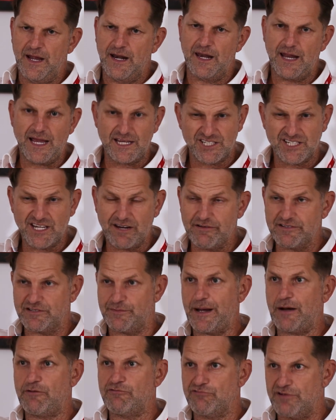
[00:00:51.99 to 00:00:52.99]
last year was
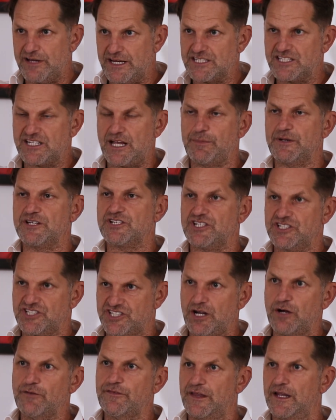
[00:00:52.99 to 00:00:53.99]
about re-establishing
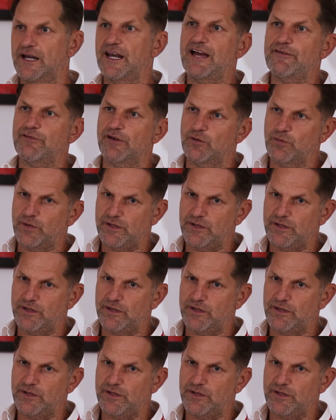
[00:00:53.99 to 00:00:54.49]
ourselves at the level,